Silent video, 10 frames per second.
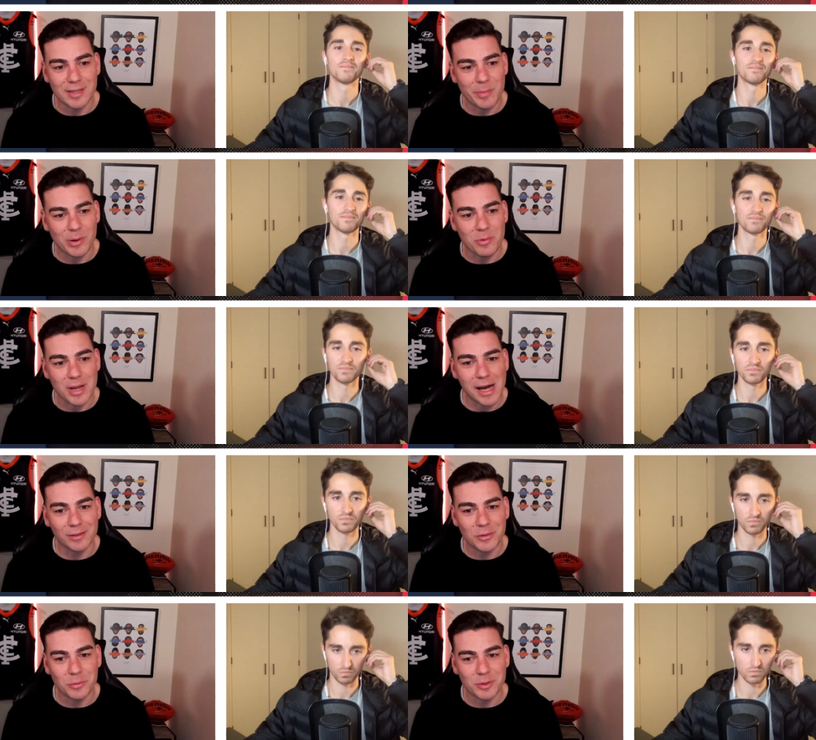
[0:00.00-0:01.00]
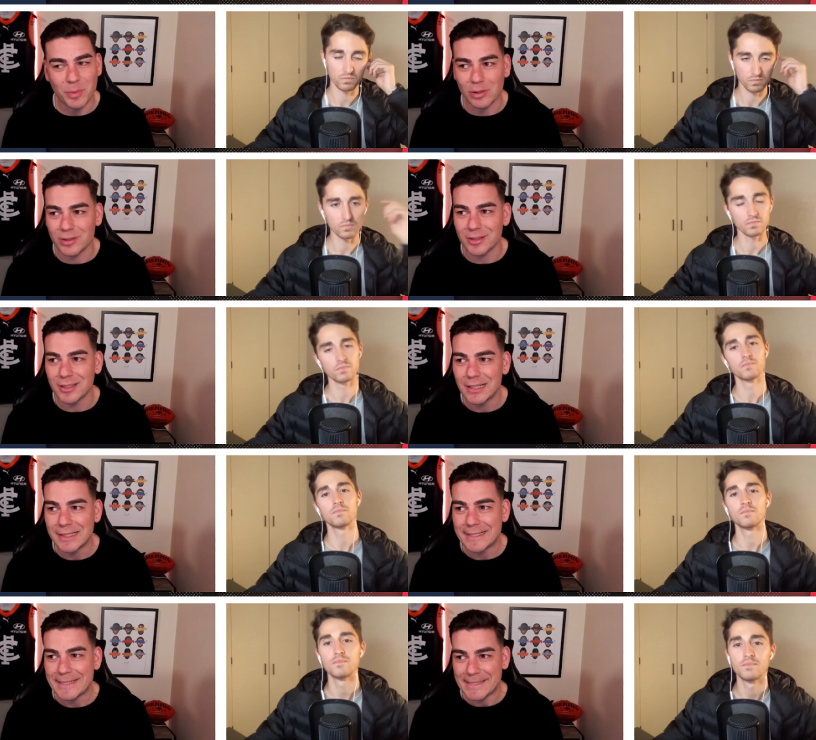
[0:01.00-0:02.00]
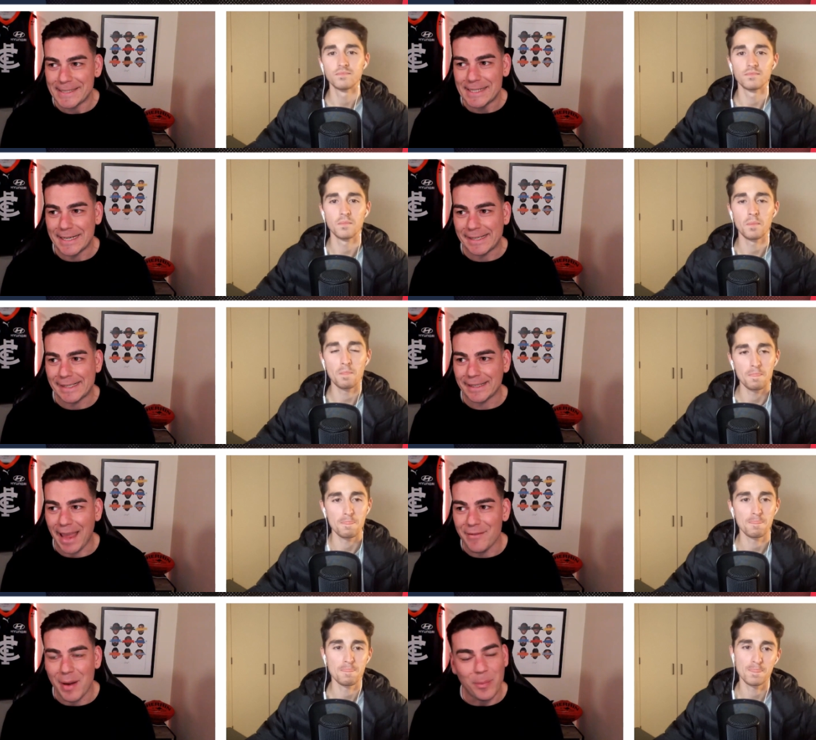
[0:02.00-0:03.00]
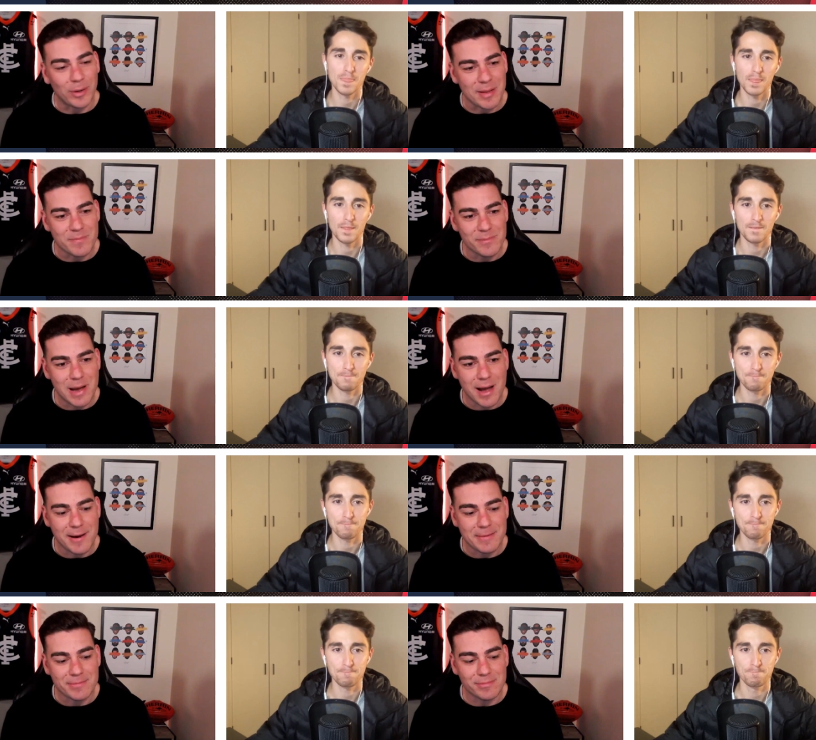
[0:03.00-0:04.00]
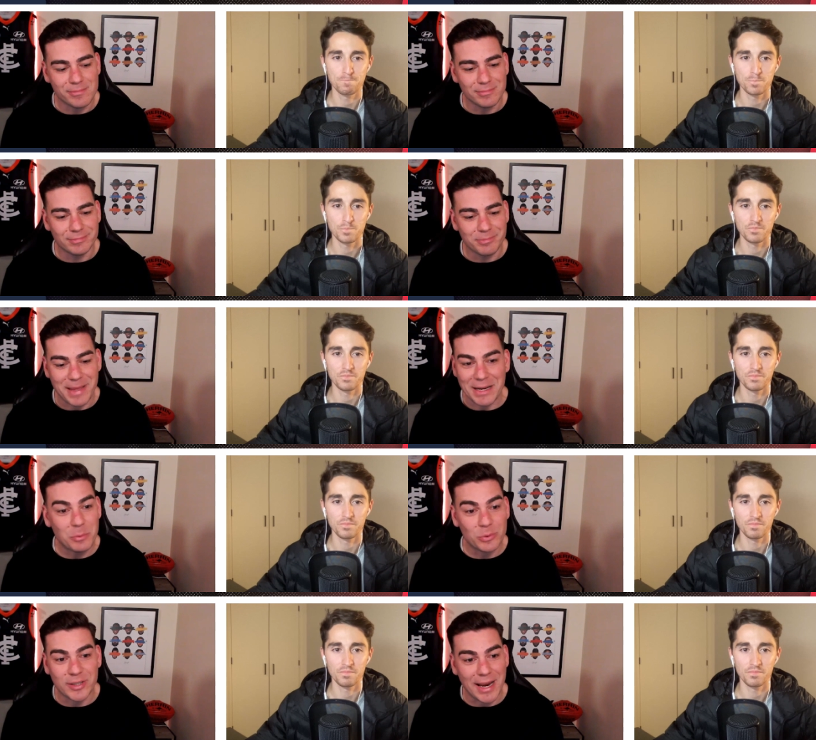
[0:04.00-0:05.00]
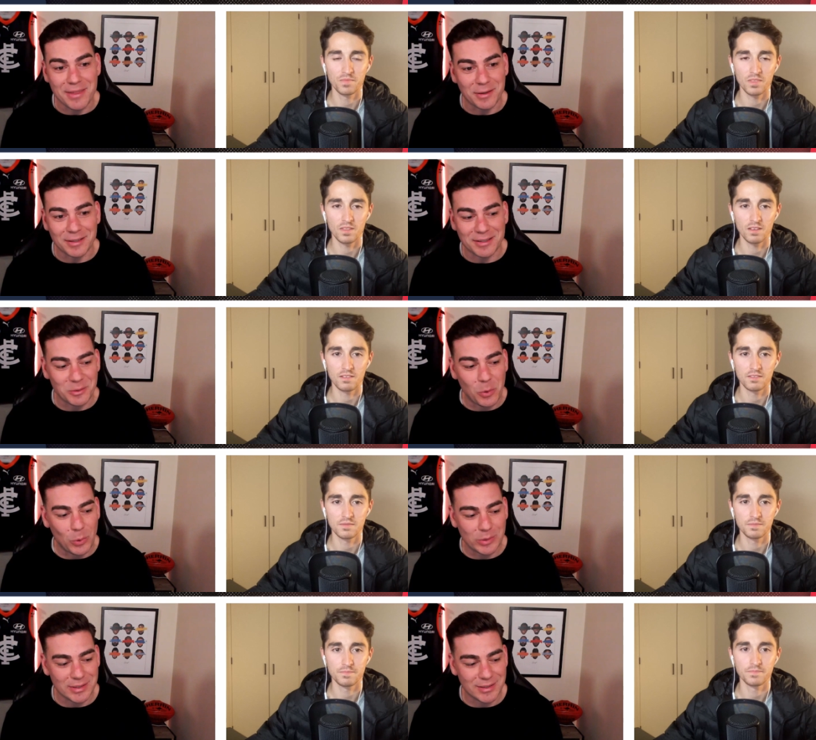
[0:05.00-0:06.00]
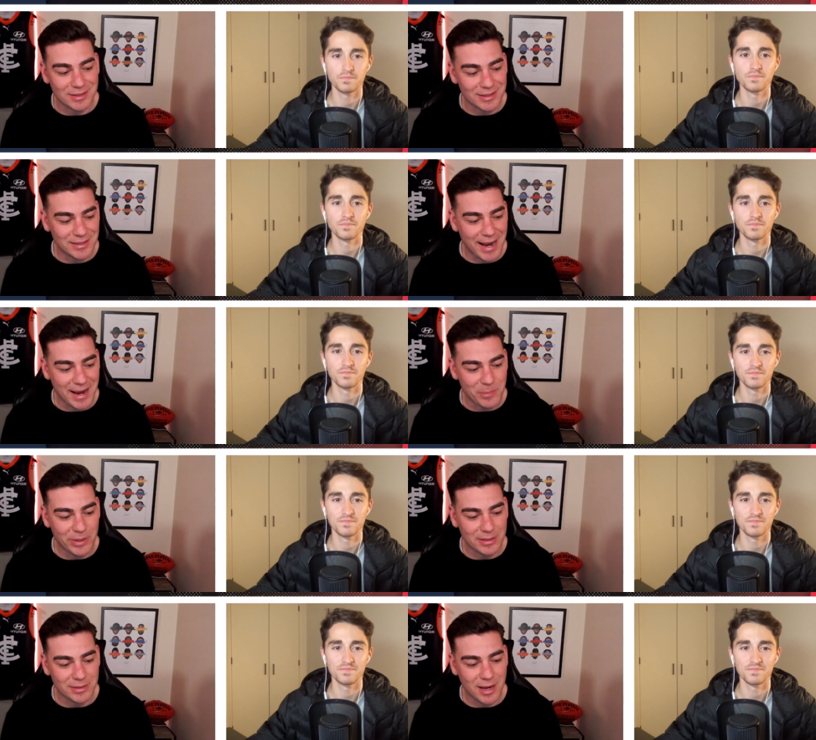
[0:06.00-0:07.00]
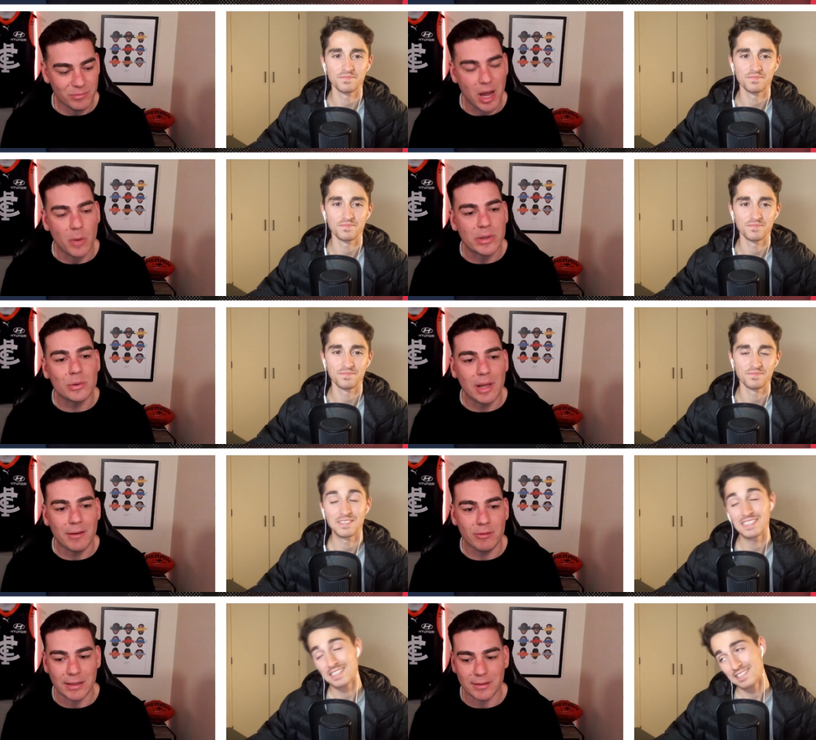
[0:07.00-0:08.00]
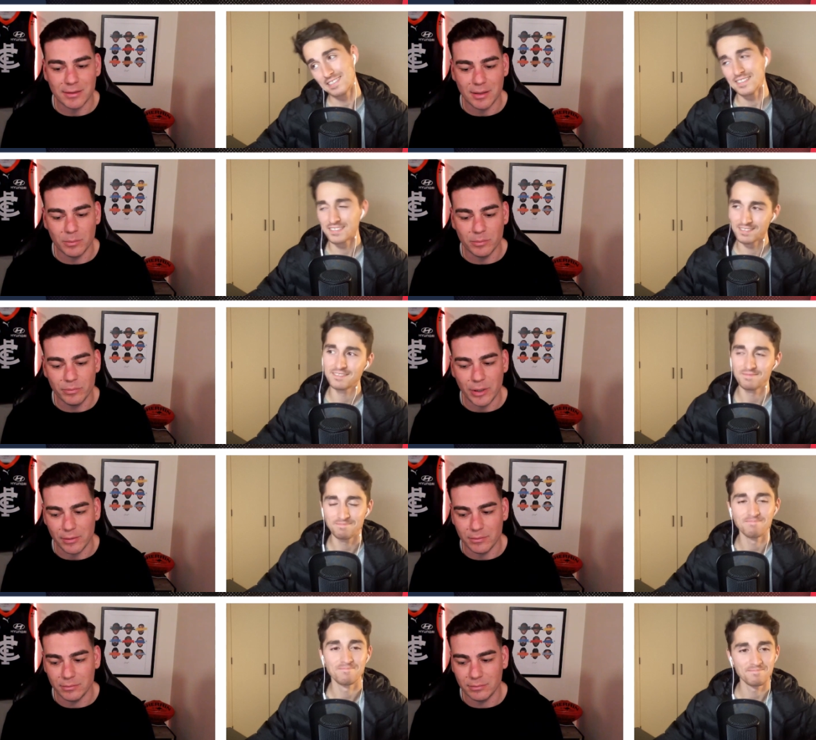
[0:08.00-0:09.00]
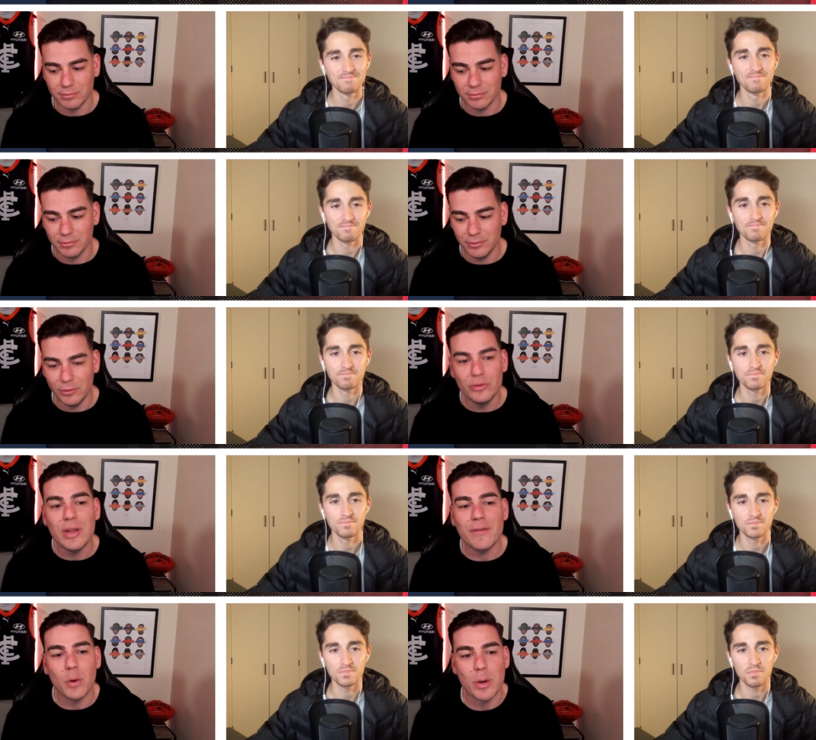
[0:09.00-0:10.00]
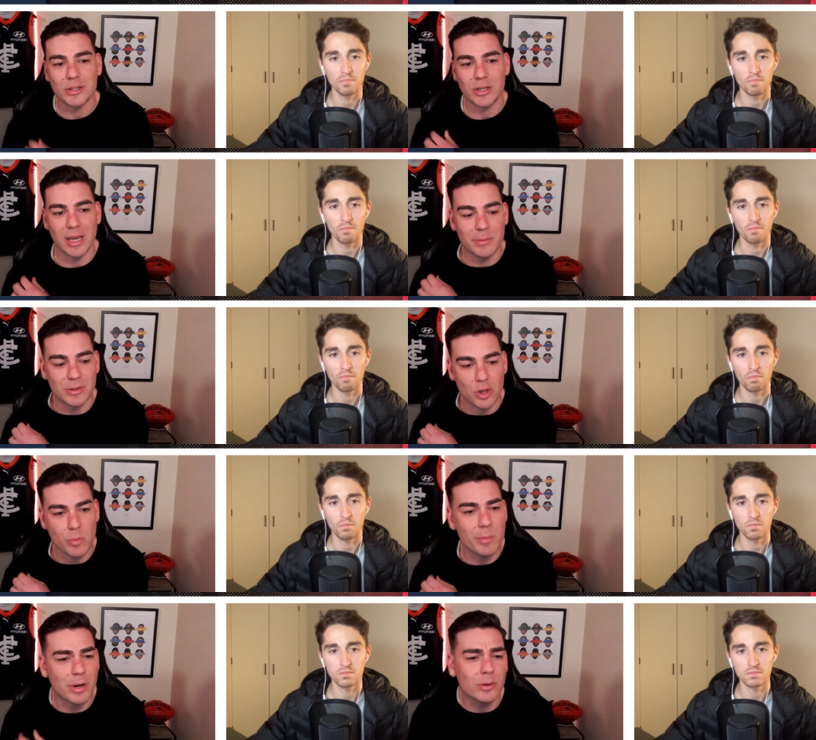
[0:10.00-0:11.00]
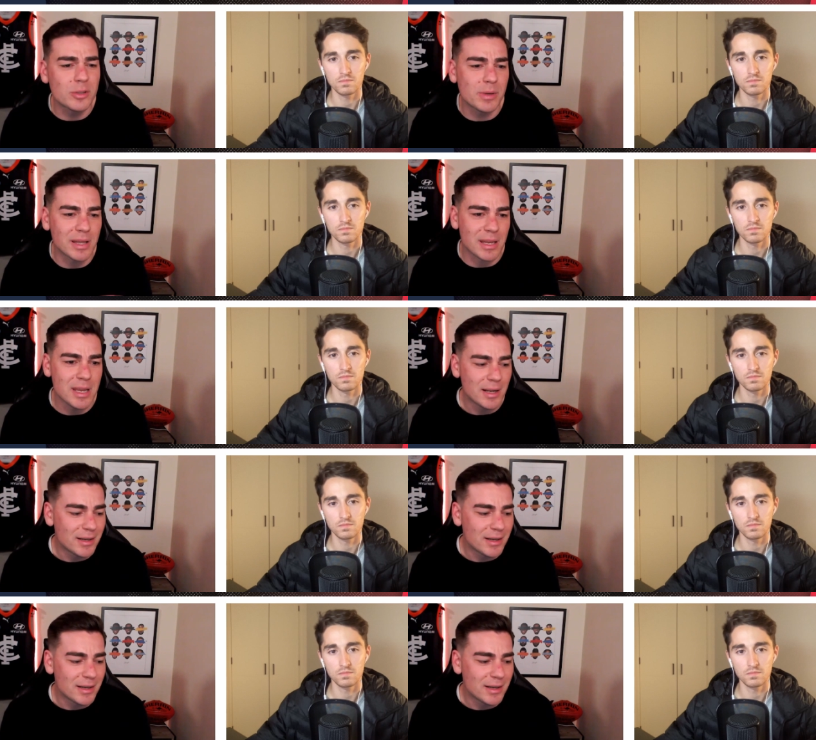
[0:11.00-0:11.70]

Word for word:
Speaker 1: typical Carlton response, gave up on him. Many will say that it still haunts us to this day, but no, we do love Rats, and I'm never questioning him as a human. But ultimately,